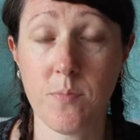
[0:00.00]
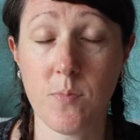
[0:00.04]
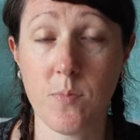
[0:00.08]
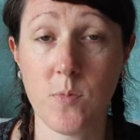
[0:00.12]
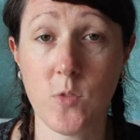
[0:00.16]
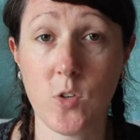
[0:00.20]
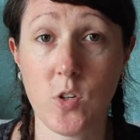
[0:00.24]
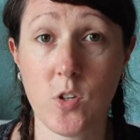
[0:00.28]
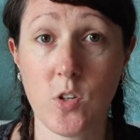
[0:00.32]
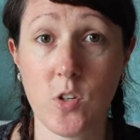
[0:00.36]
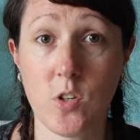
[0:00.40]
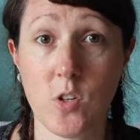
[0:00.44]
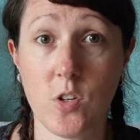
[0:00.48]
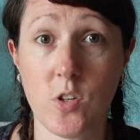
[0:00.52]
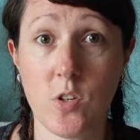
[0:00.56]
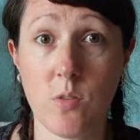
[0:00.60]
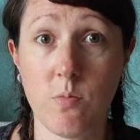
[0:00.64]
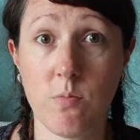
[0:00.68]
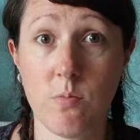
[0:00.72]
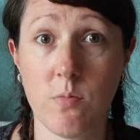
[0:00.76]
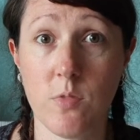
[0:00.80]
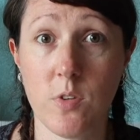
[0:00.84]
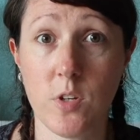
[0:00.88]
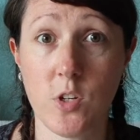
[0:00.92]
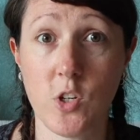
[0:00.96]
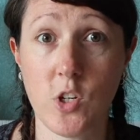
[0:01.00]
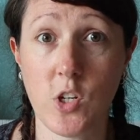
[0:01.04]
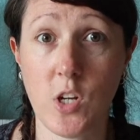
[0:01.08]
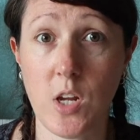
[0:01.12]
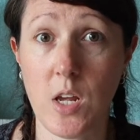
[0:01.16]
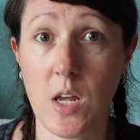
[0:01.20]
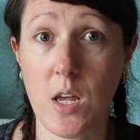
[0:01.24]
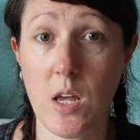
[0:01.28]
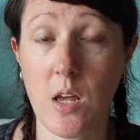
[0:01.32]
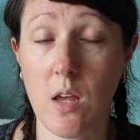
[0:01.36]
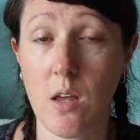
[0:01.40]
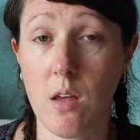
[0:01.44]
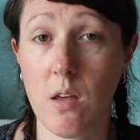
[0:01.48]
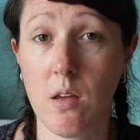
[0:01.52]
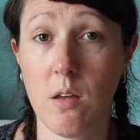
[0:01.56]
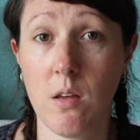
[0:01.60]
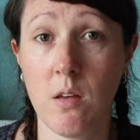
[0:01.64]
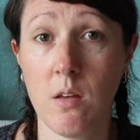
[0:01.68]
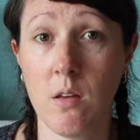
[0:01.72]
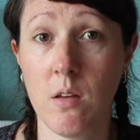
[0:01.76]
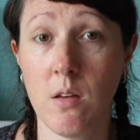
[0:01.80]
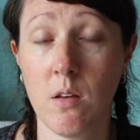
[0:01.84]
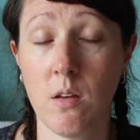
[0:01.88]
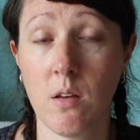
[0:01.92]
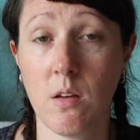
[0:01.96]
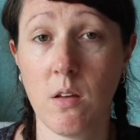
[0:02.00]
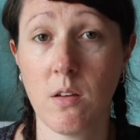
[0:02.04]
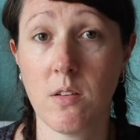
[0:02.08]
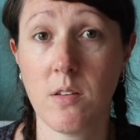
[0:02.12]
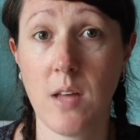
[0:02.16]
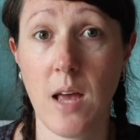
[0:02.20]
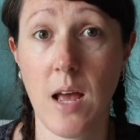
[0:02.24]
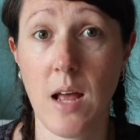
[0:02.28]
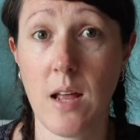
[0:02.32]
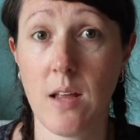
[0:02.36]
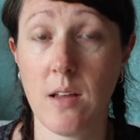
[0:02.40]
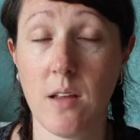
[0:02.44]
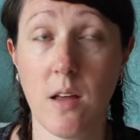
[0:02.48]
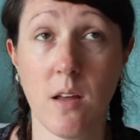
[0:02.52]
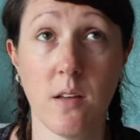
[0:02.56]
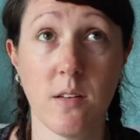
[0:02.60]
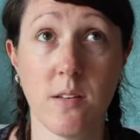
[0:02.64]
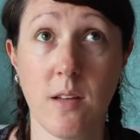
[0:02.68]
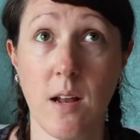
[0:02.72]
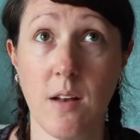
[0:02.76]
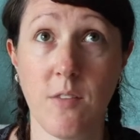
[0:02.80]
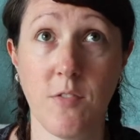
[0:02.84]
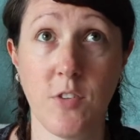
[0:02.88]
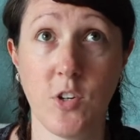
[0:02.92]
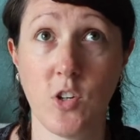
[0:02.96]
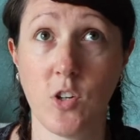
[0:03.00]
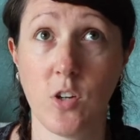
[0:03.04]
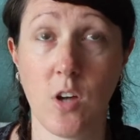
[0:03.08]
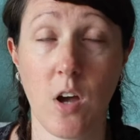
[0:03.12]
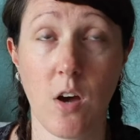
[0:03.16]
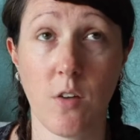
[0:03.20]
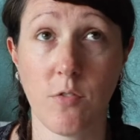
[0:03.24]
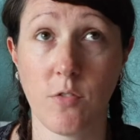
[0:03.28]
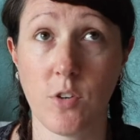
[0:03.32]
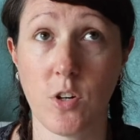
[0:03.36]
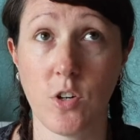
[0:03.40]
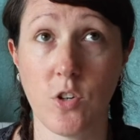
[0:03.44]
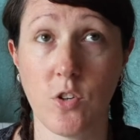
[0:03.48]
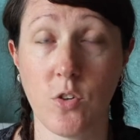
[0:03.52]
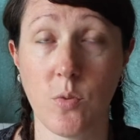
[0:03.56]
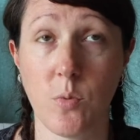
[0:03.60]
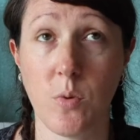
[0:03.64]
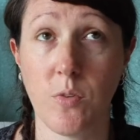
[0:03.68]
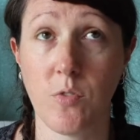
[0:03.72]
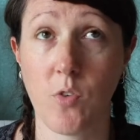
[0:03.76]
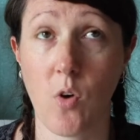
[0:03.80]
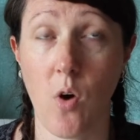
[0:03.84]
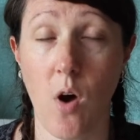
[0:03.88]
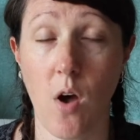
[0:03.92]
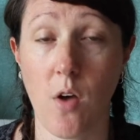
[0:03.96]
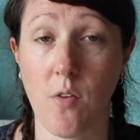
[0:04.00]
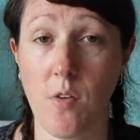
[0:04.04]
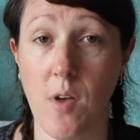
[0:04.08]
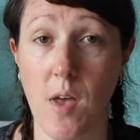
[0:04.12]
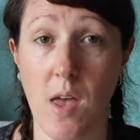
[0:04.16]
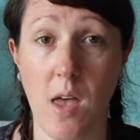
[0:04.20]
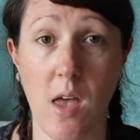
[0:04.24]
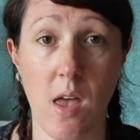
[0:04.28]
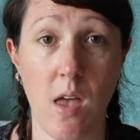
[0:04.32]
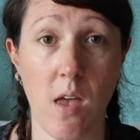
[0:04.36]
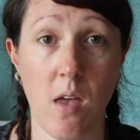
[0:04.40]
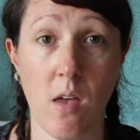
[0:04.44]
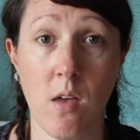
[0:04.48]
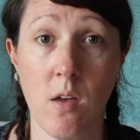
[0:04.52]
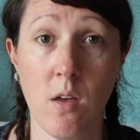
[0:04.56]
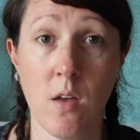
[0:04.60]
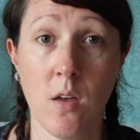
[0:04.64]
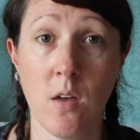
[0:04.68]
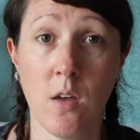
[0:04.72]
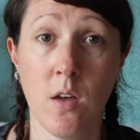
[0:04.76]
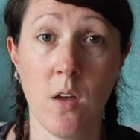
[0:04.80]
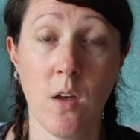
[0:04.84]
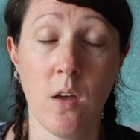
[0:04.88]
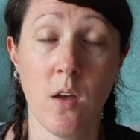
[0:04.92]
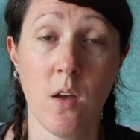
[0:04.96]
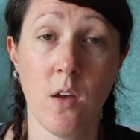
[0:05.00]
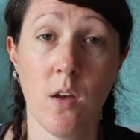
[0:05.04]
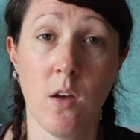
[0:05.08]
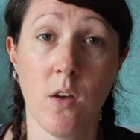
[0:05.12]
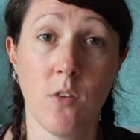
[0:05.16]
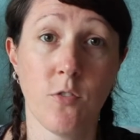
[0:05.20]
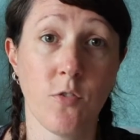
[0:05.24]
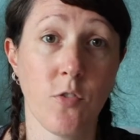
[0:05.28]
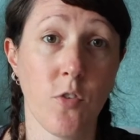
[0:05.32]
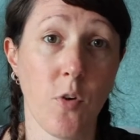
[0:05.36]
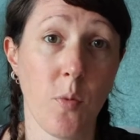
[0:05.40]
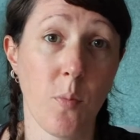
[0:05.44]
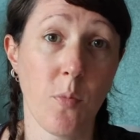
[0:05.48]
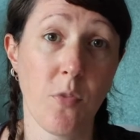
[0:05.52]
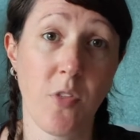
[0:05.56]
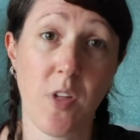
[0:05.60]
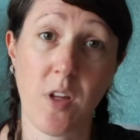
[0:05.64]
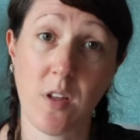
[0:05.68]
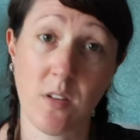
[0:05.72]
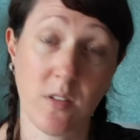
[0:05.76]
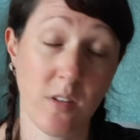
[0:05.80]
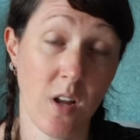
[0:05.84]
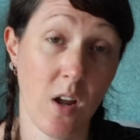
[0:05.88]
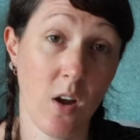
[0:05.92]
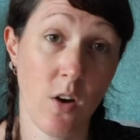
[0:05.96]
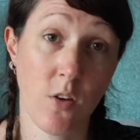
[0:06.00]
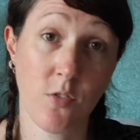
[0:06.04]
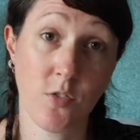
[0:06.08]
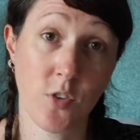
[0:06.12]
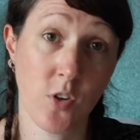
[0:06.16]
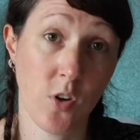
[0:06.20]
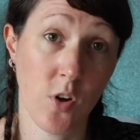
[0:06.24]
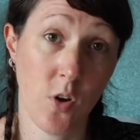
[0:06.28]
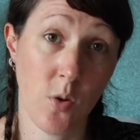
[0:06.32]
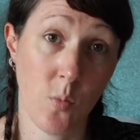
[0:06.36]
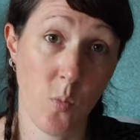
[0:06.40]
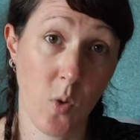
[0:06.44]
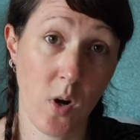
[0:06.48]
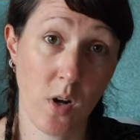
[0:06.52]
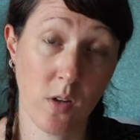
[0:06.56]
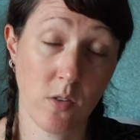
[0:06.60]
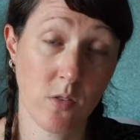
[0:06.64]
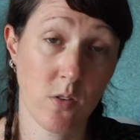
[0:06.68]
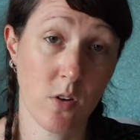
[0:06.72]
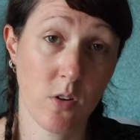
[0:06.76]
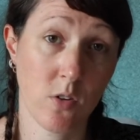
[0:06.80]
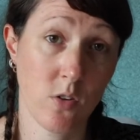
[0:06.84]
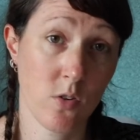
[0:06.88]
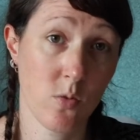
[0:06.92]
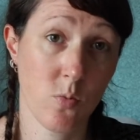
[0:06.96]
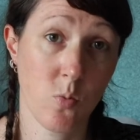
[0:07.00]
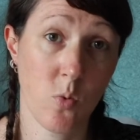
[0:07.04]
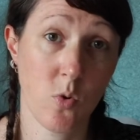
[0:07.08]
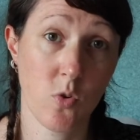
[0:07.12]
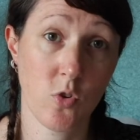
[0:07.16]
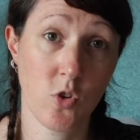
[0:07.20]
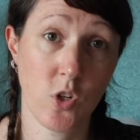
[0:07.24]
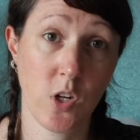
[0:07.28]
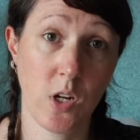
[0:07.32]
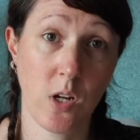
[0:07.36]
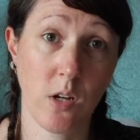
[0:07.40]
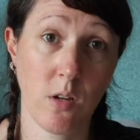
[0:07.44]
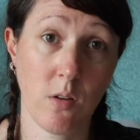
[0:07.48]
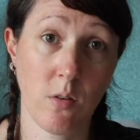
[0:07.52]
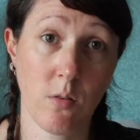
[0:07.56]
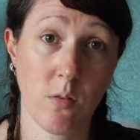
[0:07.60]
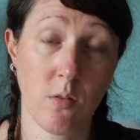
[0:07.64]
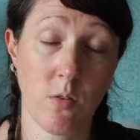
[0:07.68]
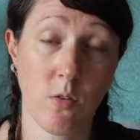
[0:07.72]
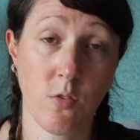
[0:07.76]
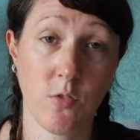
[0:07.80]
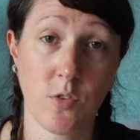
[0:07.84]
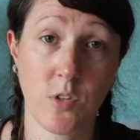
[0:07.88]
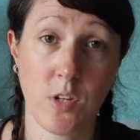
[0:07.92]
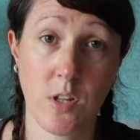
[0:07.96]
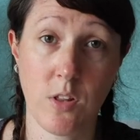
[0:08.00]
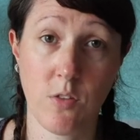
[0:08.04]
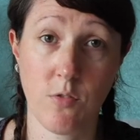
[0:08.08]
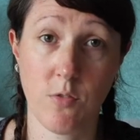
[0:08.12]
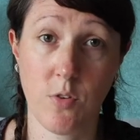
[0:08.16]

Just the sheer television coverage that we've got over here from Thursday afternoon, when I started watching, obviously, the